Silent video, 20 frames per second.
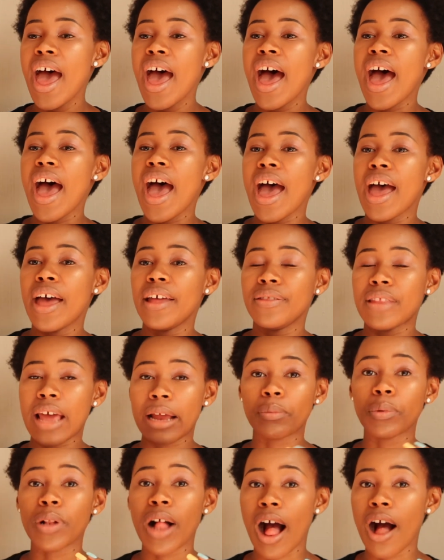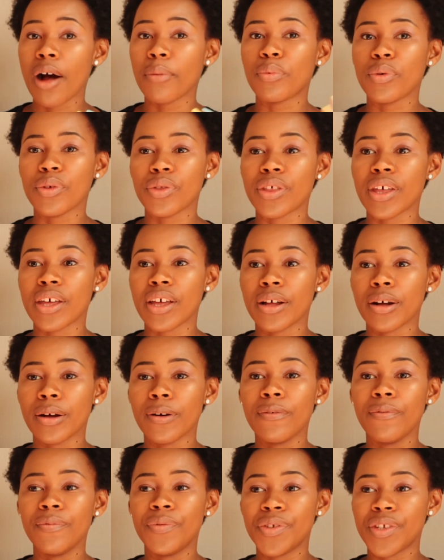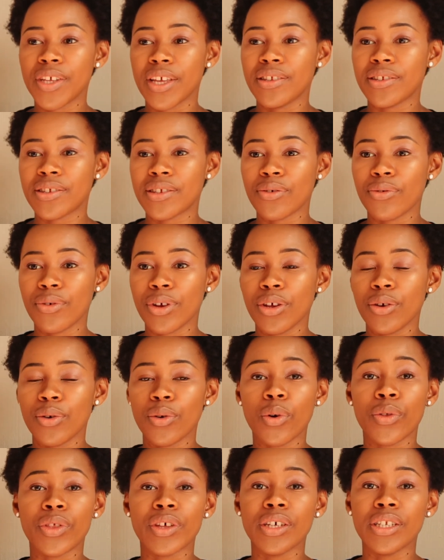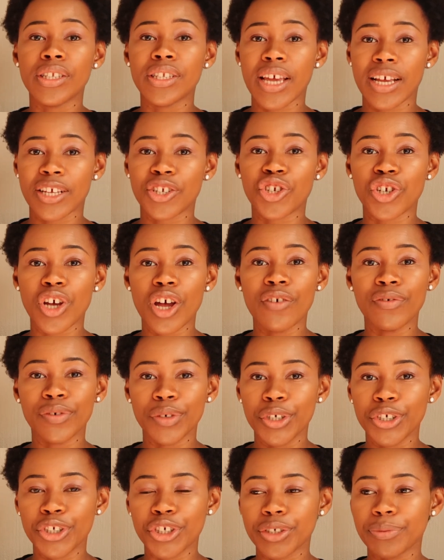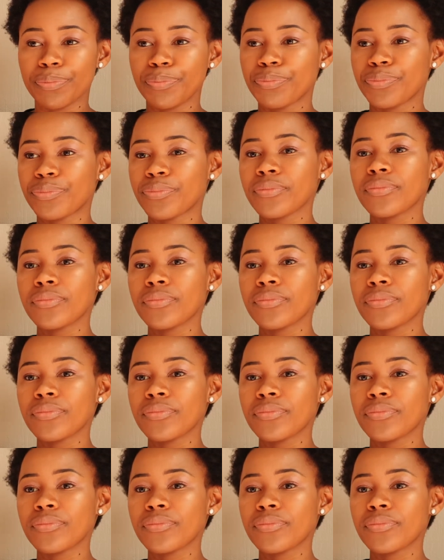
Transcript: and that will help with the sensory or the texture aversion.